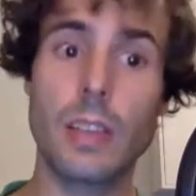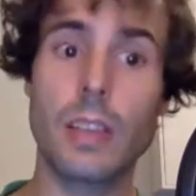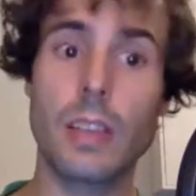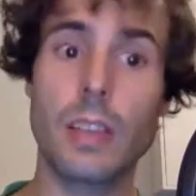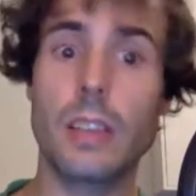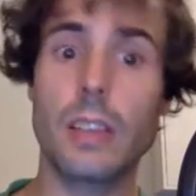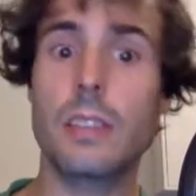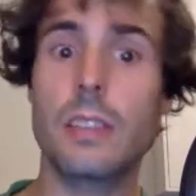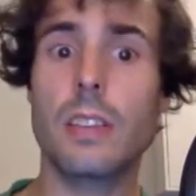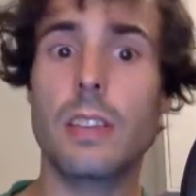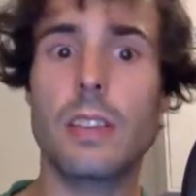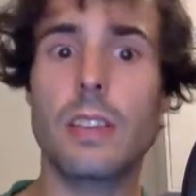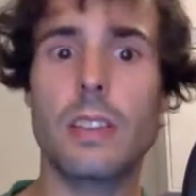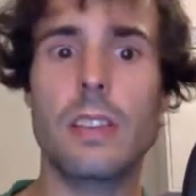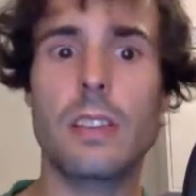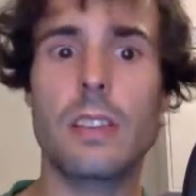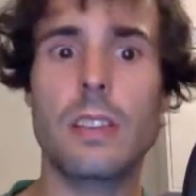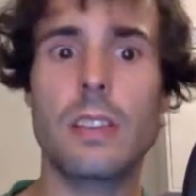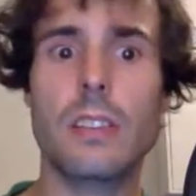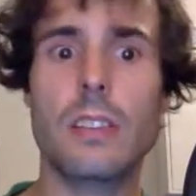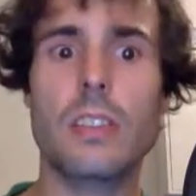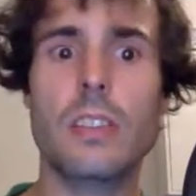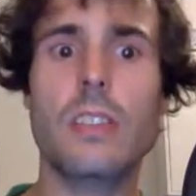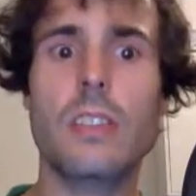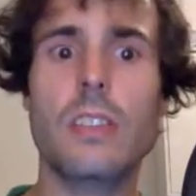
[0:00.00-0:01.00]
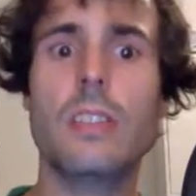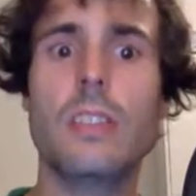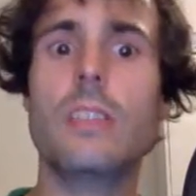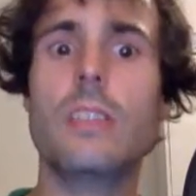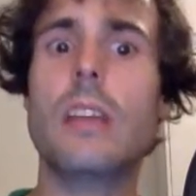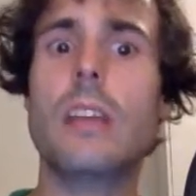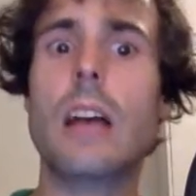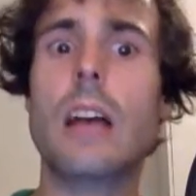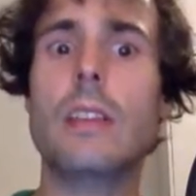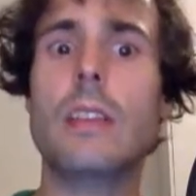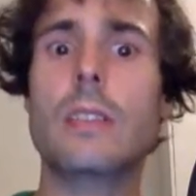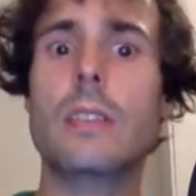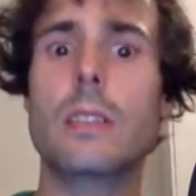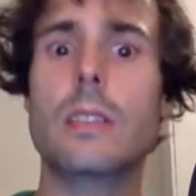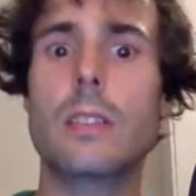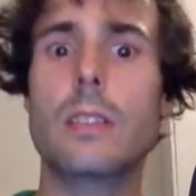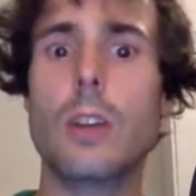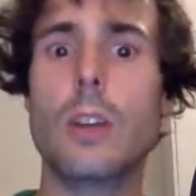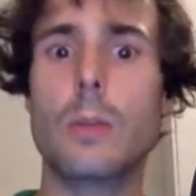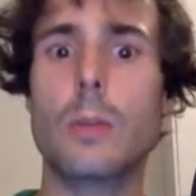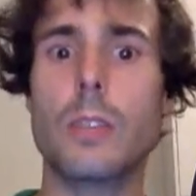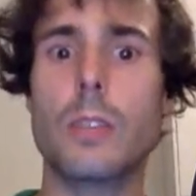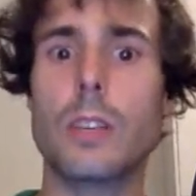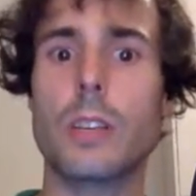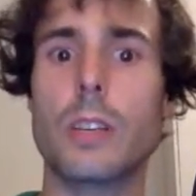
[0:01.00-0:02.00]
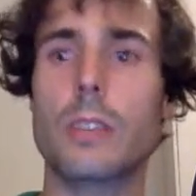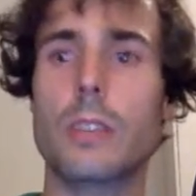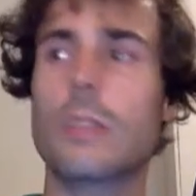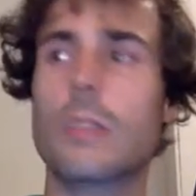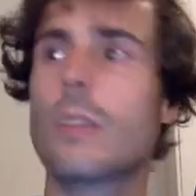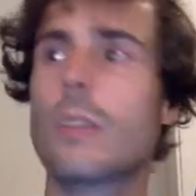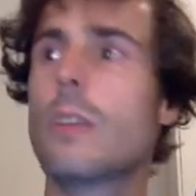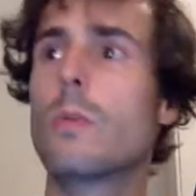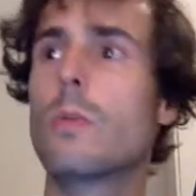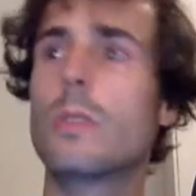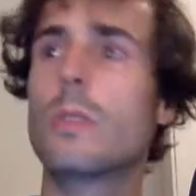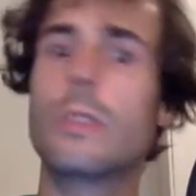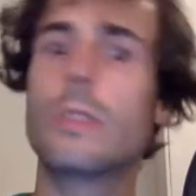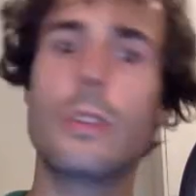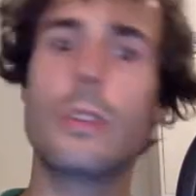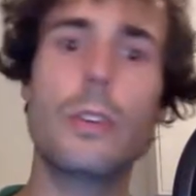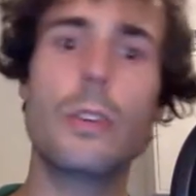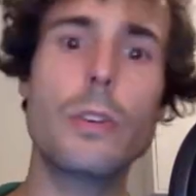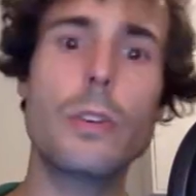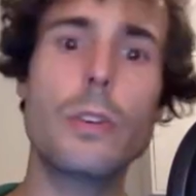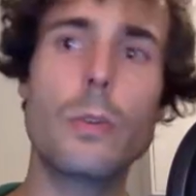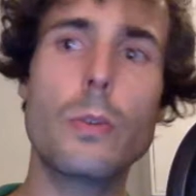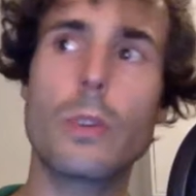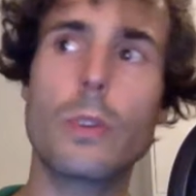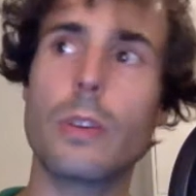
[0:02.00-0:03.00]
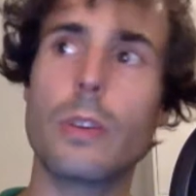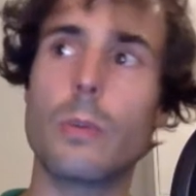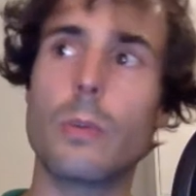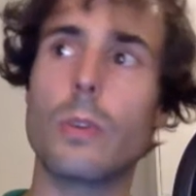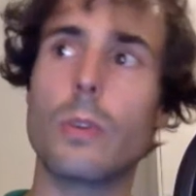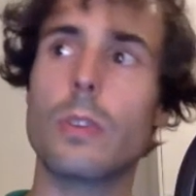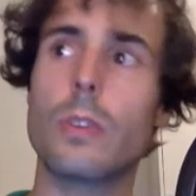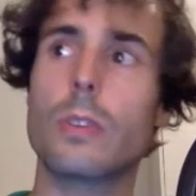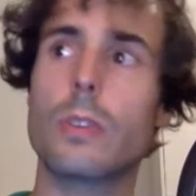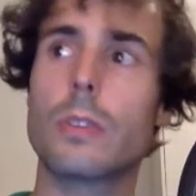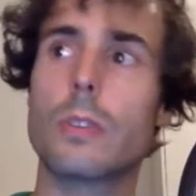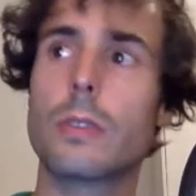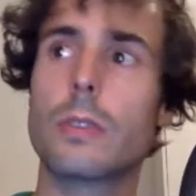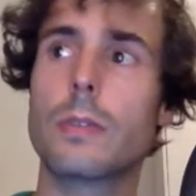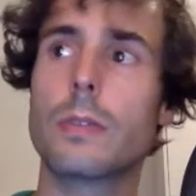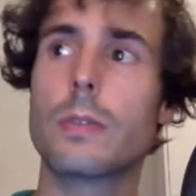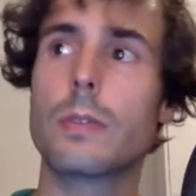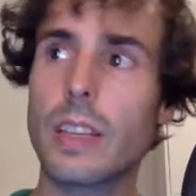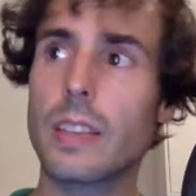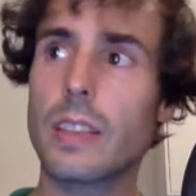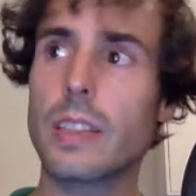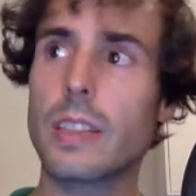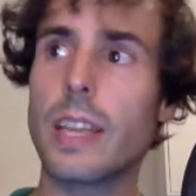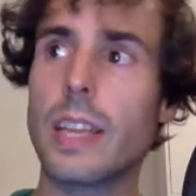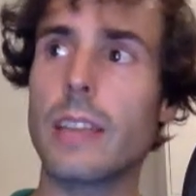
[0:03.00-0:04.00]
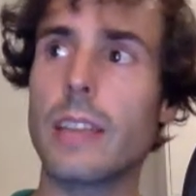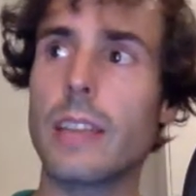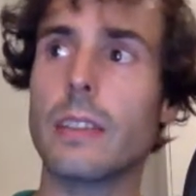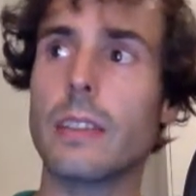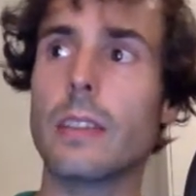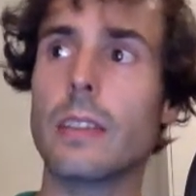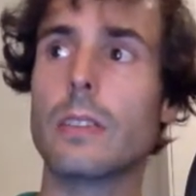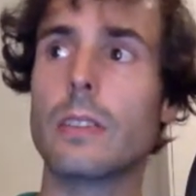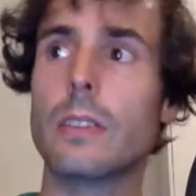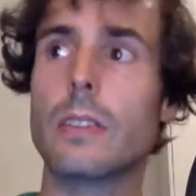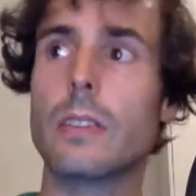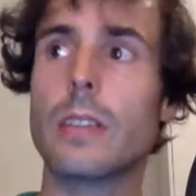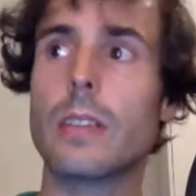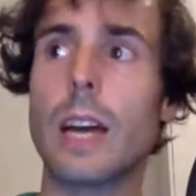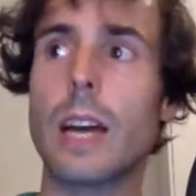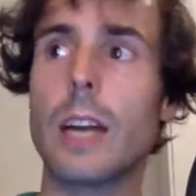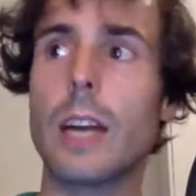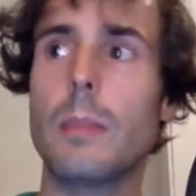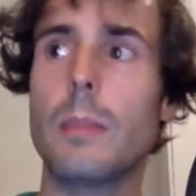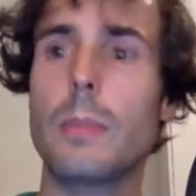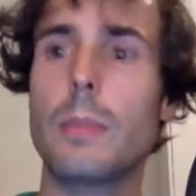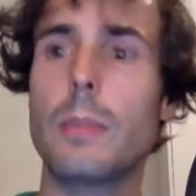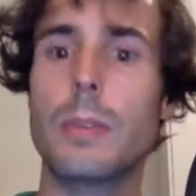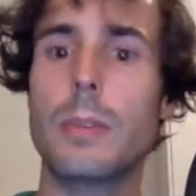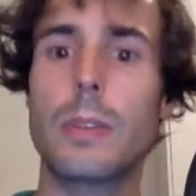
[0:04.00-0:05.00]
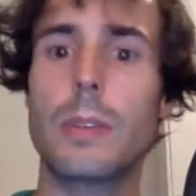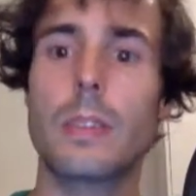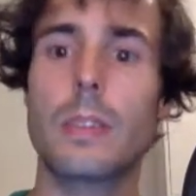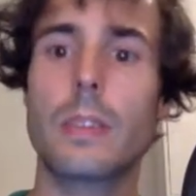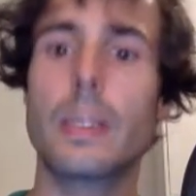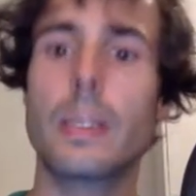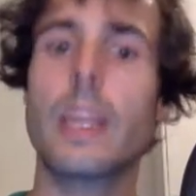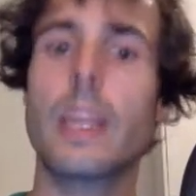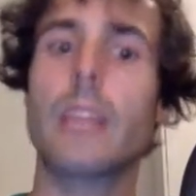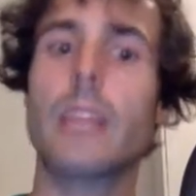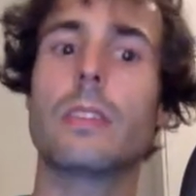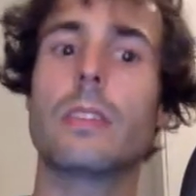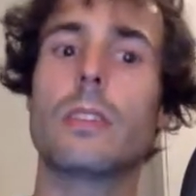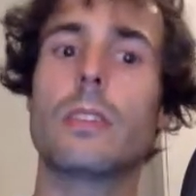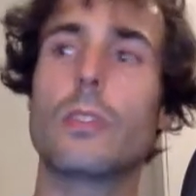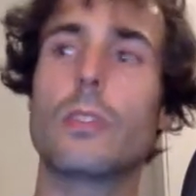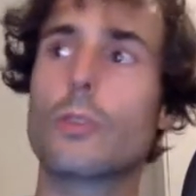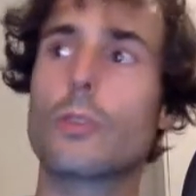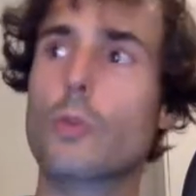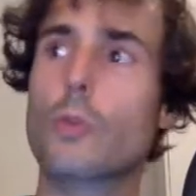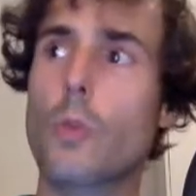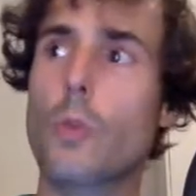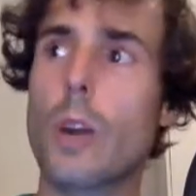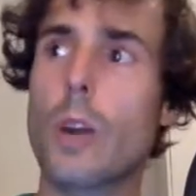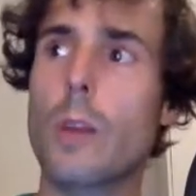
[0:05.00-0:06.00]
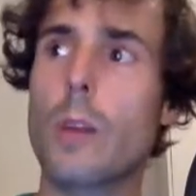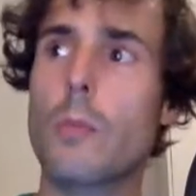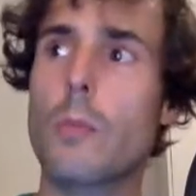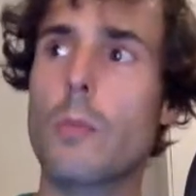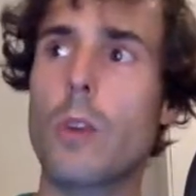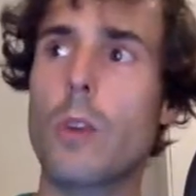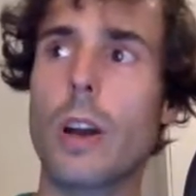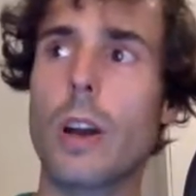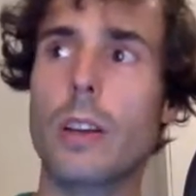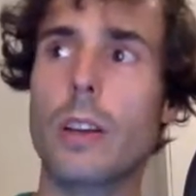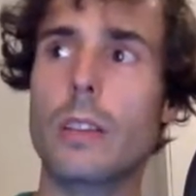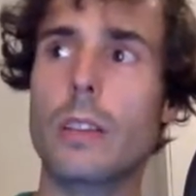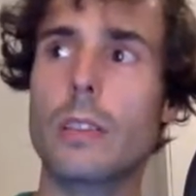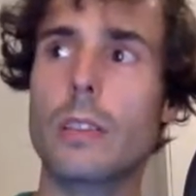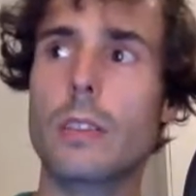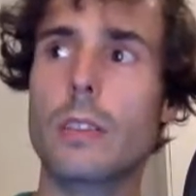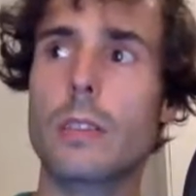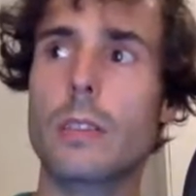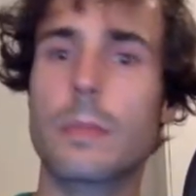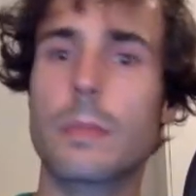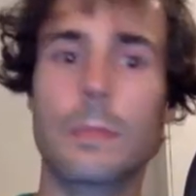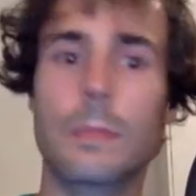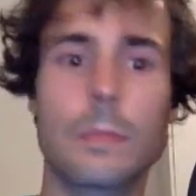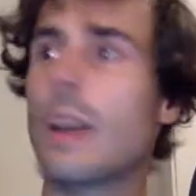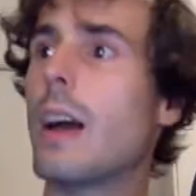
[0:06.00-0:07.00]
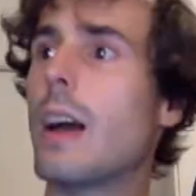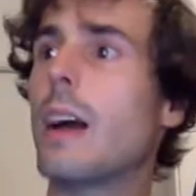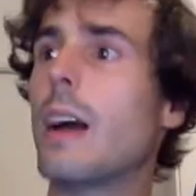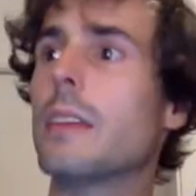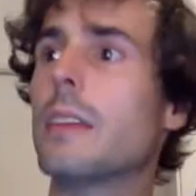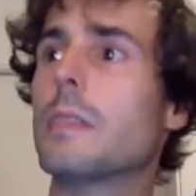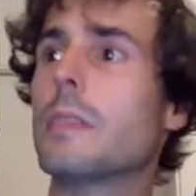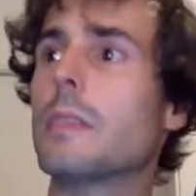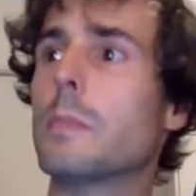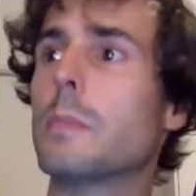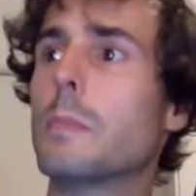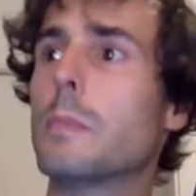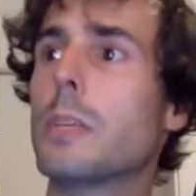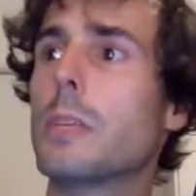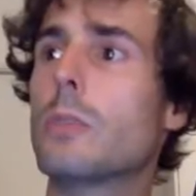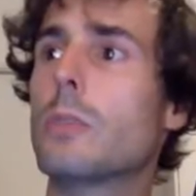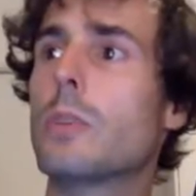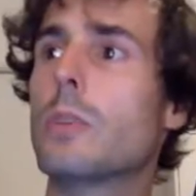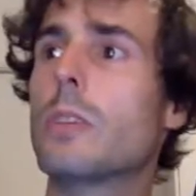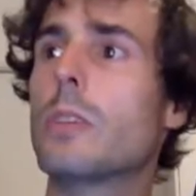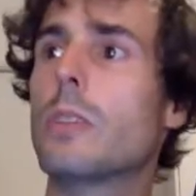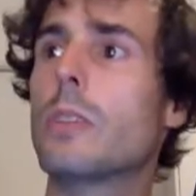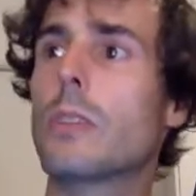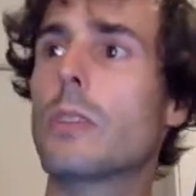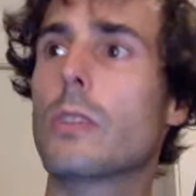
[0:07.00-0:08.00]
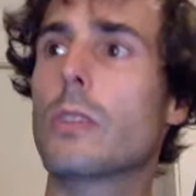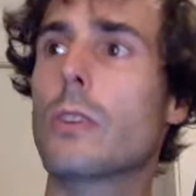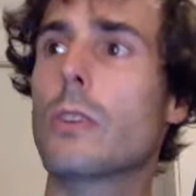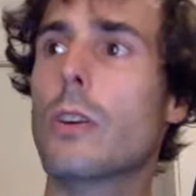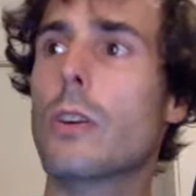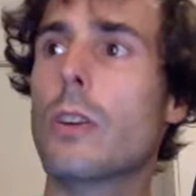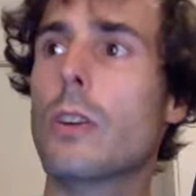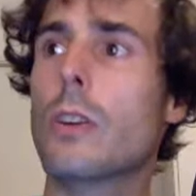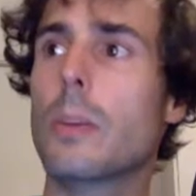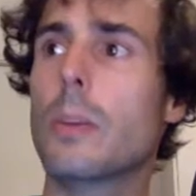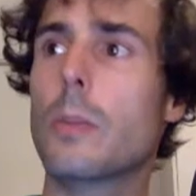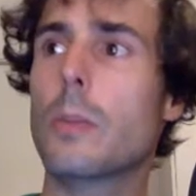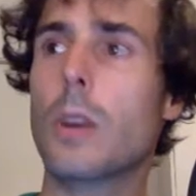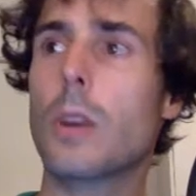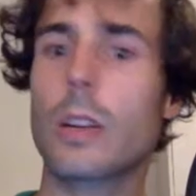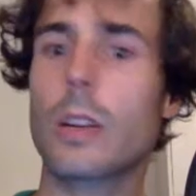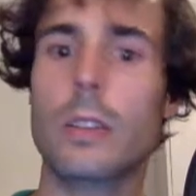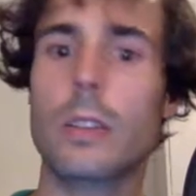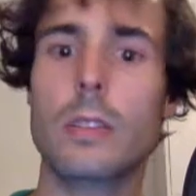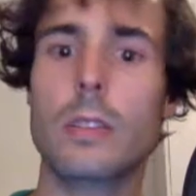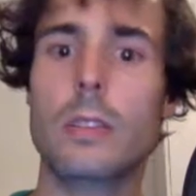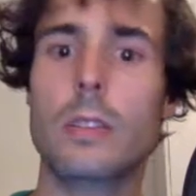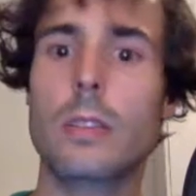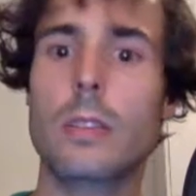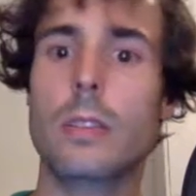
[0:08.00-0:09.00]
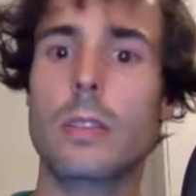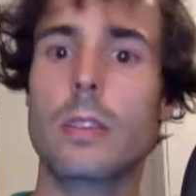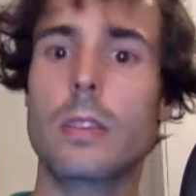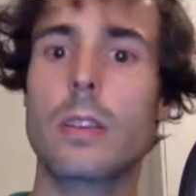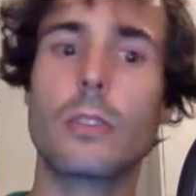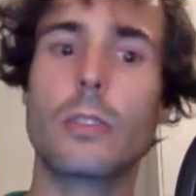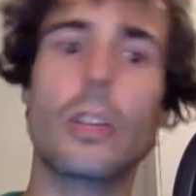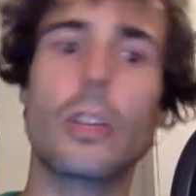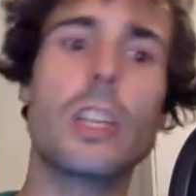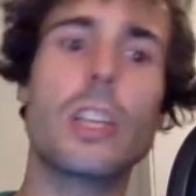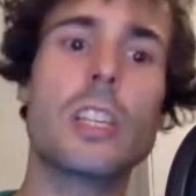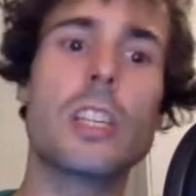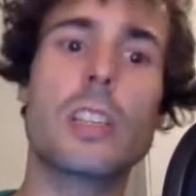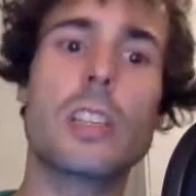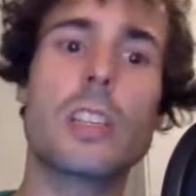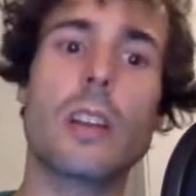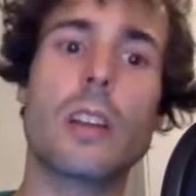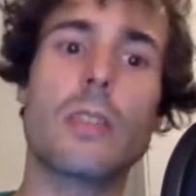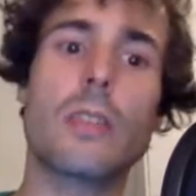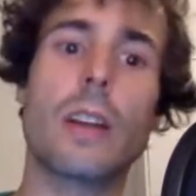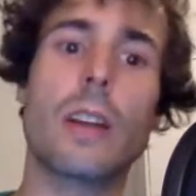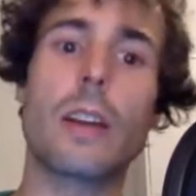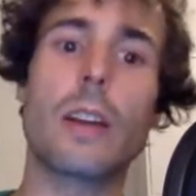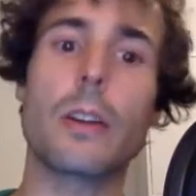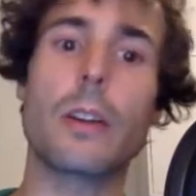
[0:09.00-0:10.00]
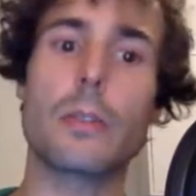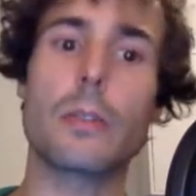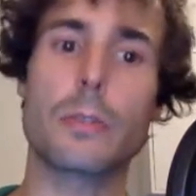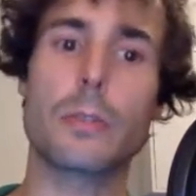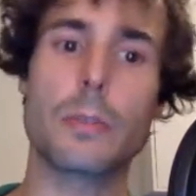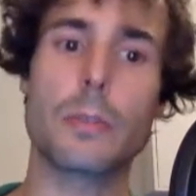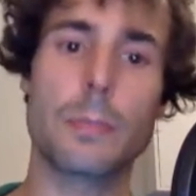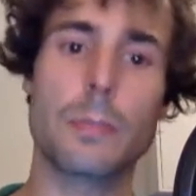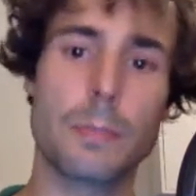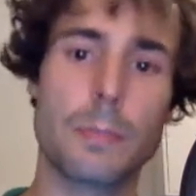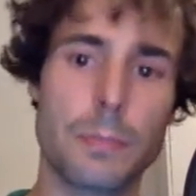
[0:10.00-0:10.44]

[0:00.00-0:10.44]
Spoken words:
It's instantiated as the object, with the new keyword. Then the type, then the square brackets, and between the curly brackets, the initial values.